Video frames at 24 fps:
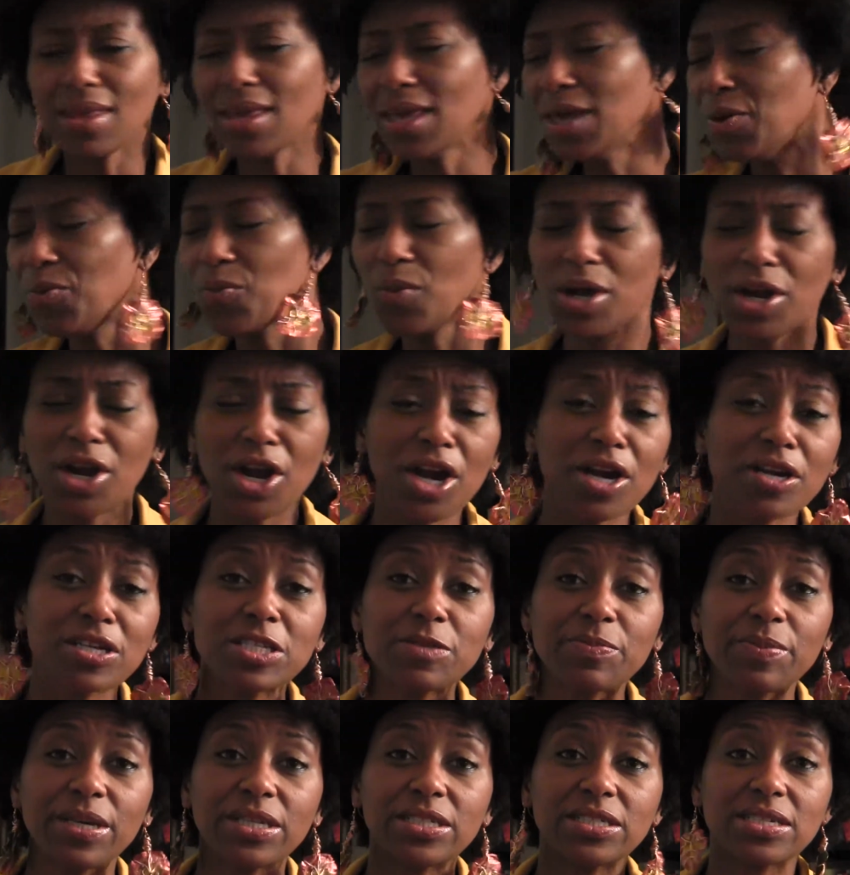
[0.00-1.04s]
in one of her
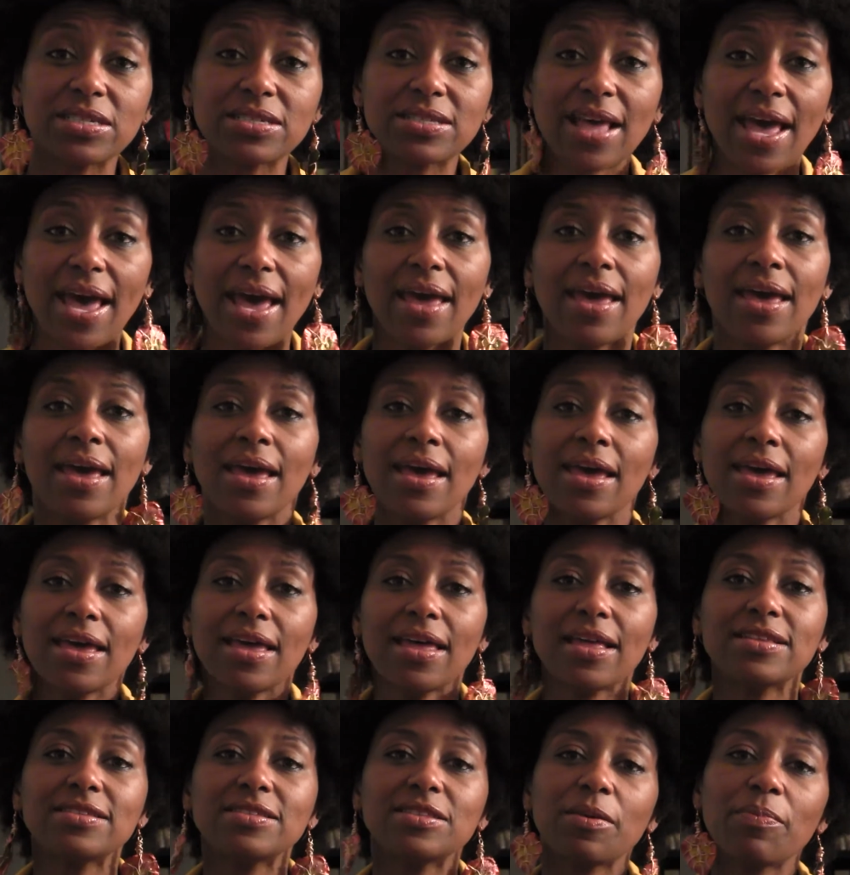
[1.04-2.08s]
speeches that
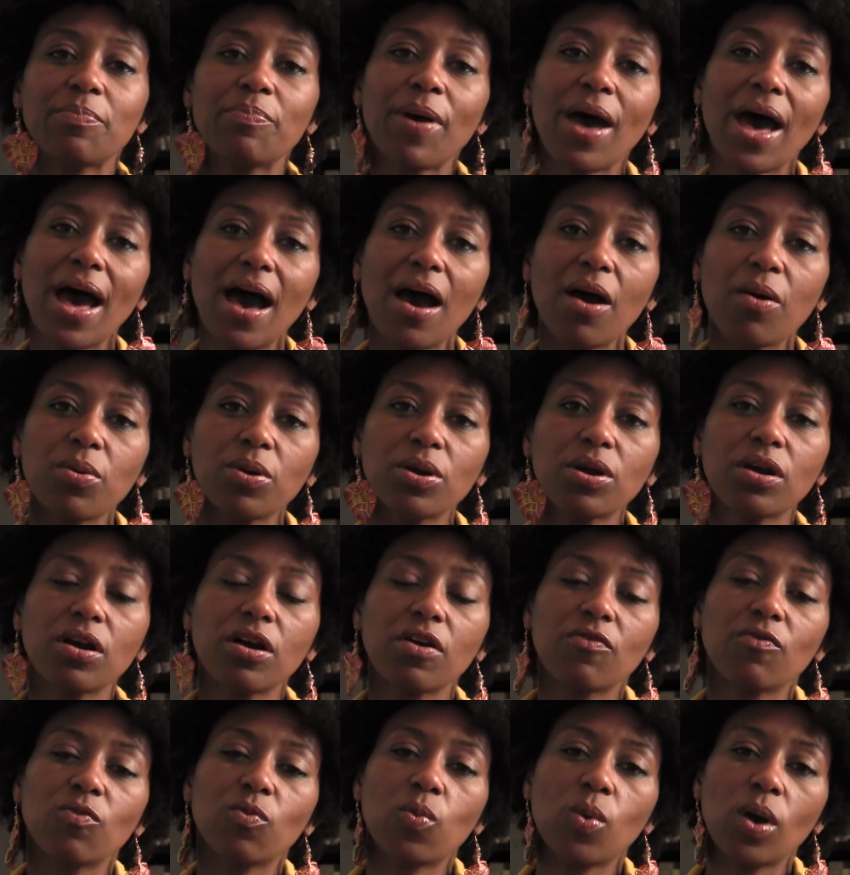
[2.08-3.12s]
it's the power
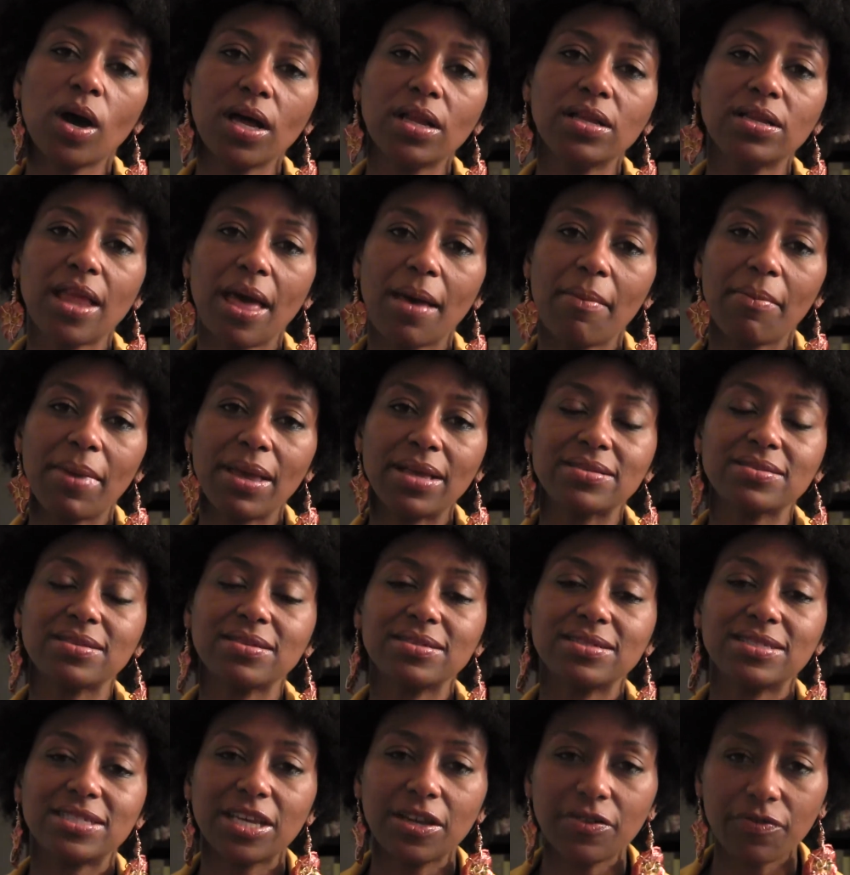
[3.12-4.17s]
of one that makes
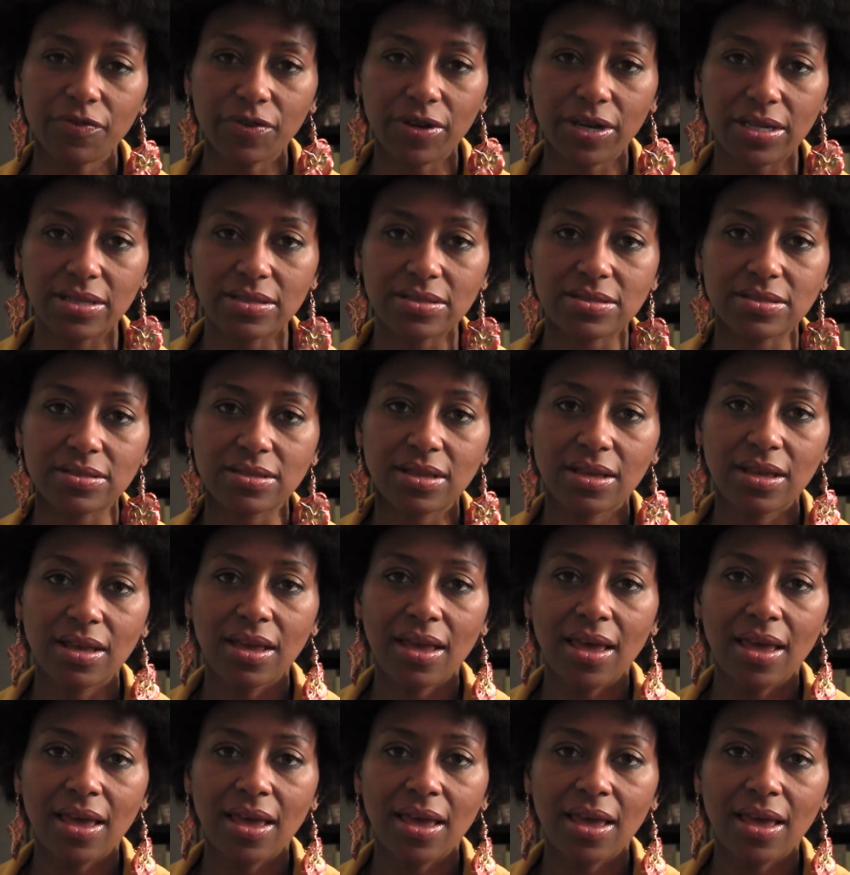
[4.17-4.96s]
a difference.